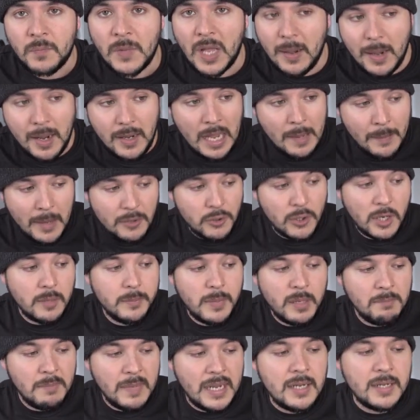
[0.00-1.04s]
I'm not, I'm not trying to
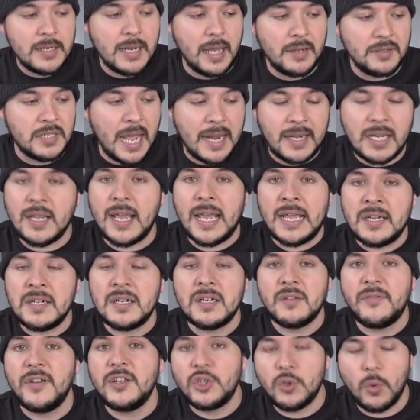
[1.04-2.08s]
be mean to, to any
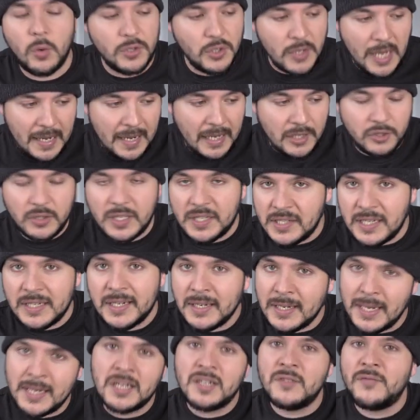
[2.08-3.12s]
individual. You can't actually see
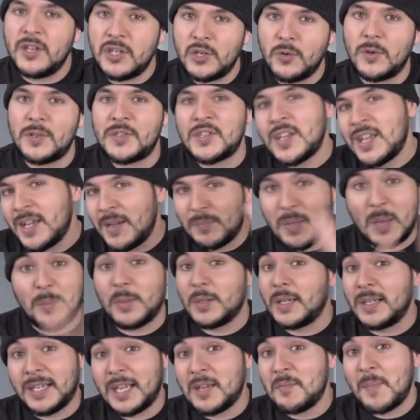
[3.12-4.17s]
any individuals. People
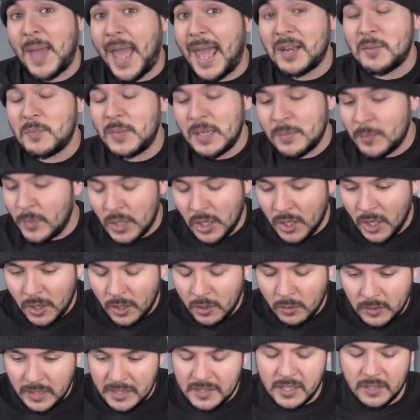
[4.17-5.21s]
are going to get mad at me. But no, no,
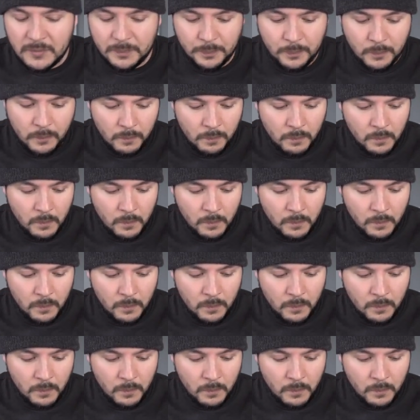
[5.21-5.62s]
no, listen.